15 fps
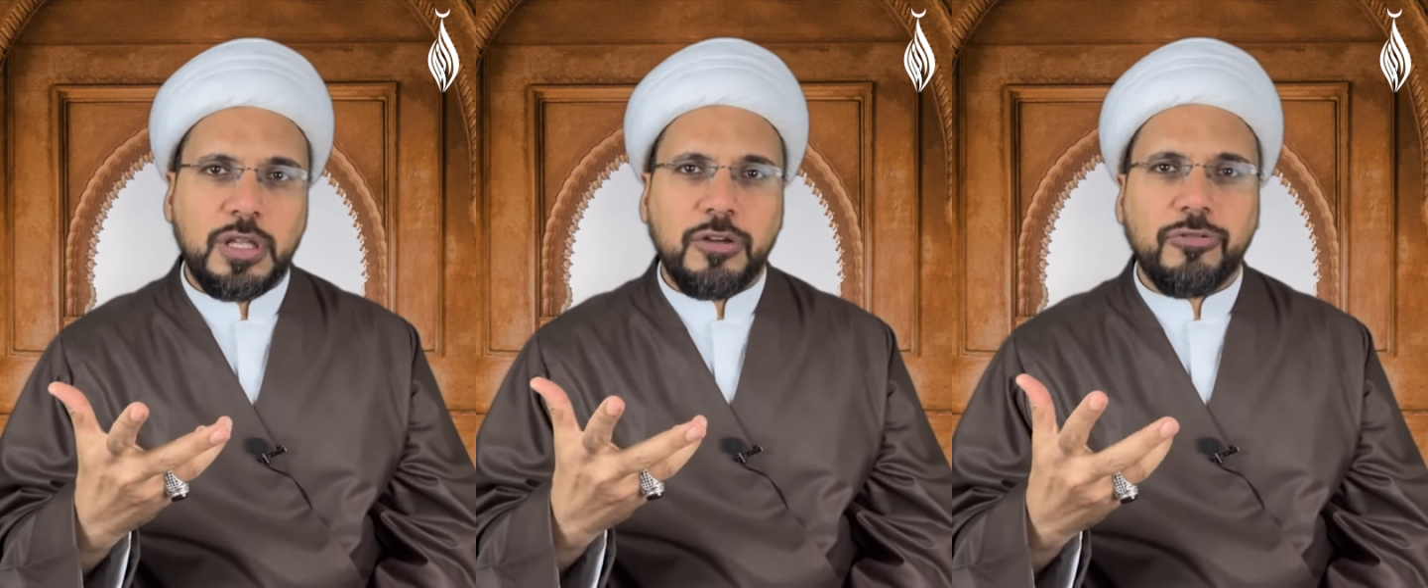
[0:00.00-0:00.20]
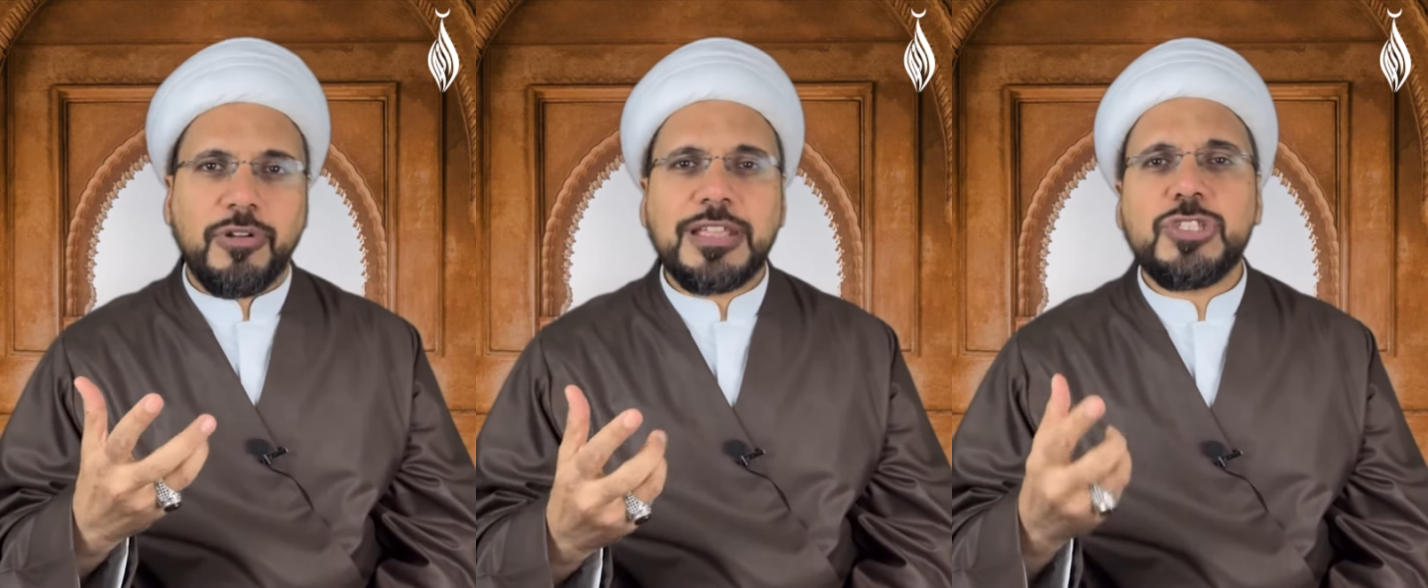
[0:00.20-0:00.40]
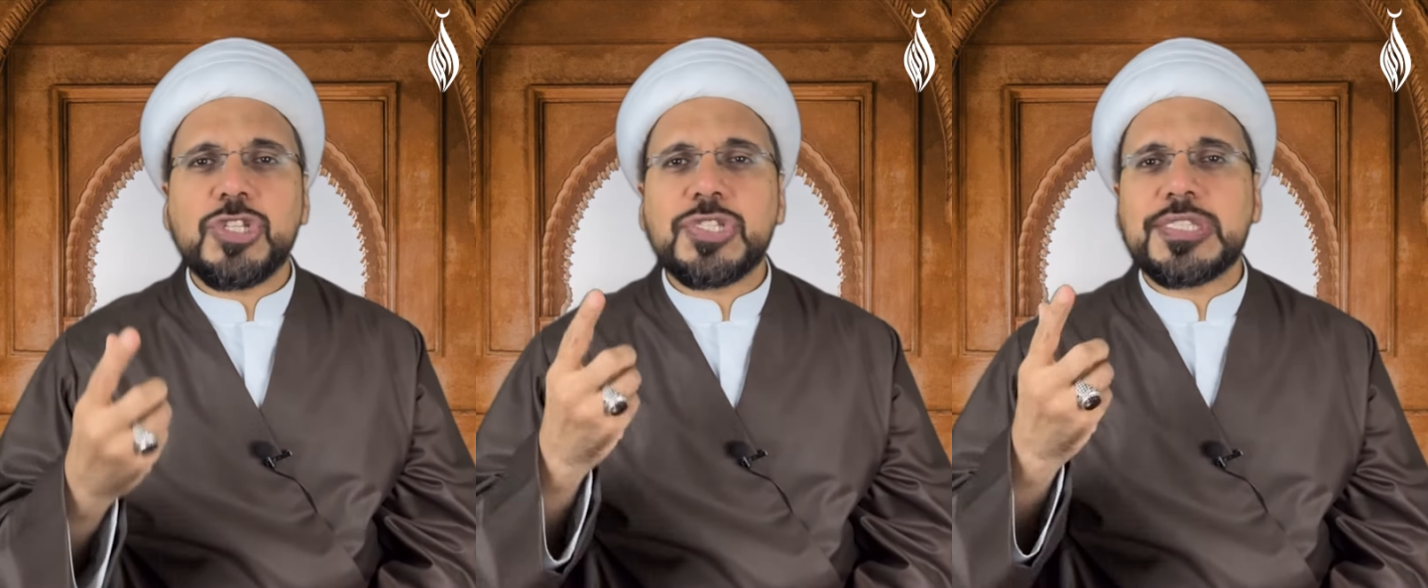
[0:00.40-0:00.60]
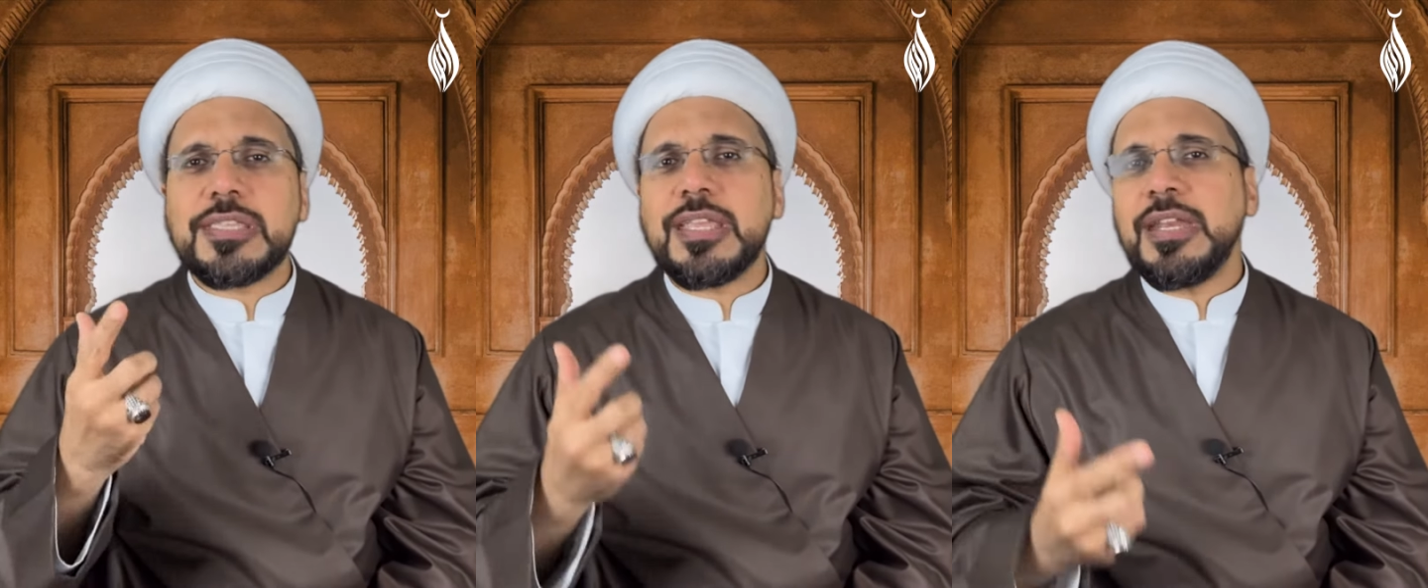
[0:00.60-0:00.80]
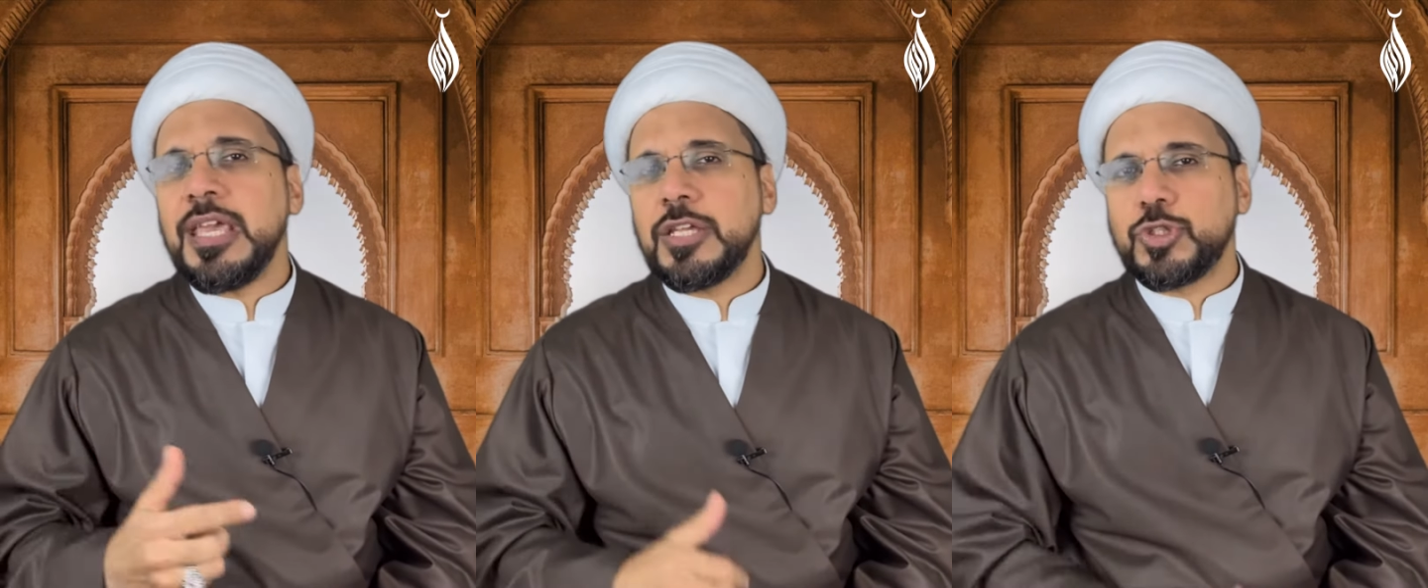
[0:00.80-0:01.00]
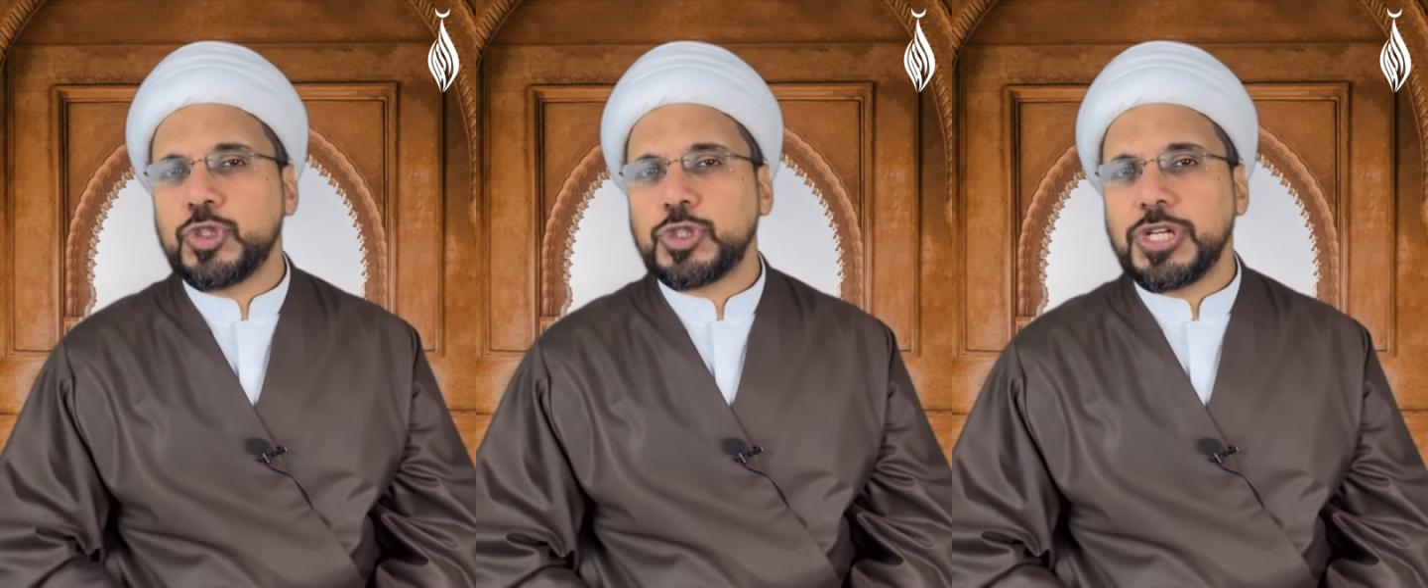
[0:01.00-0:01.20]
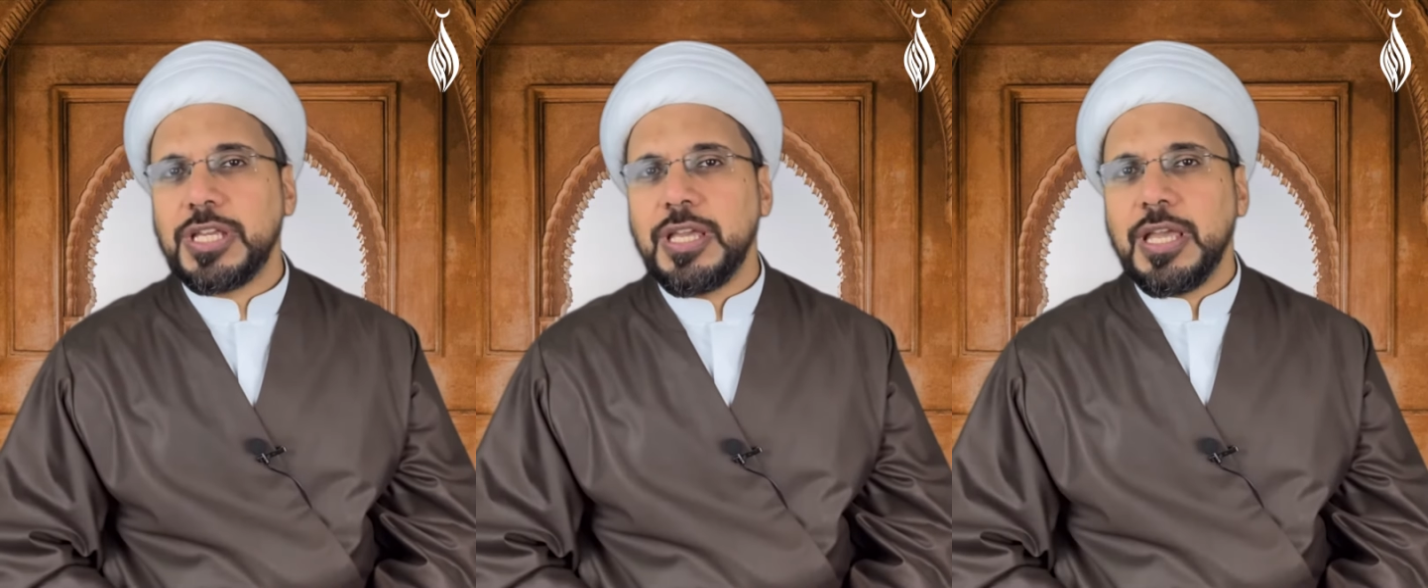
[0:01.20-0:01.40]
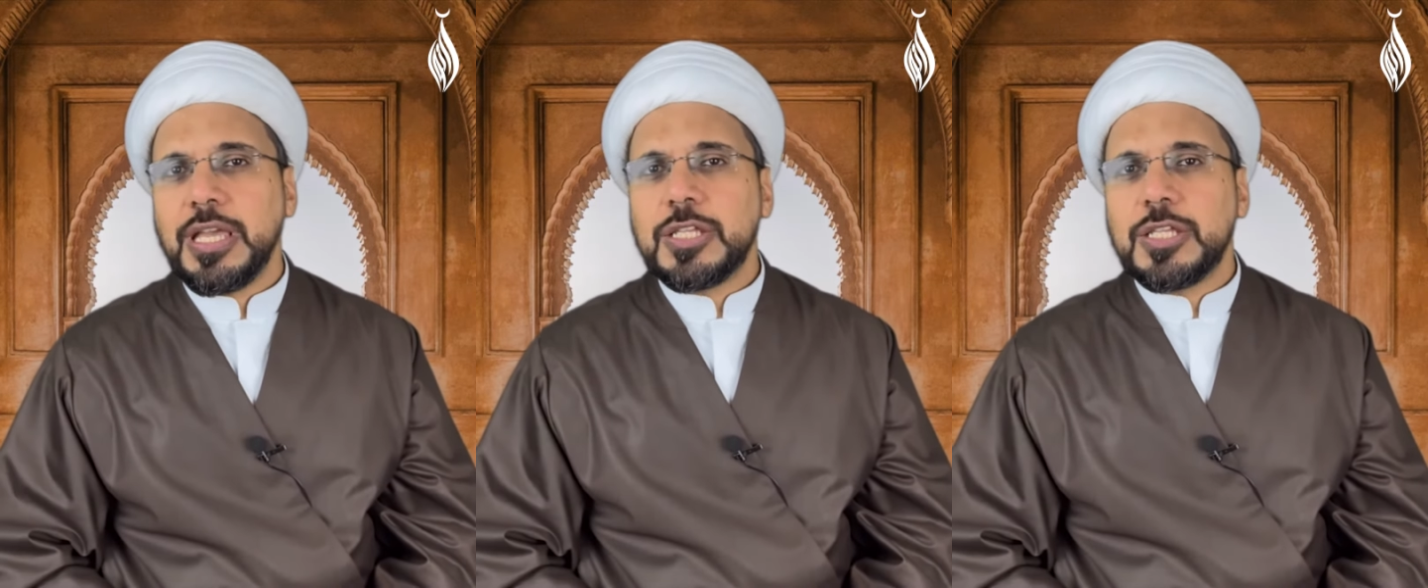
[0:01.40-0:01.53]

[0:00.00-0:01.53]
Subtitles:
registered in history,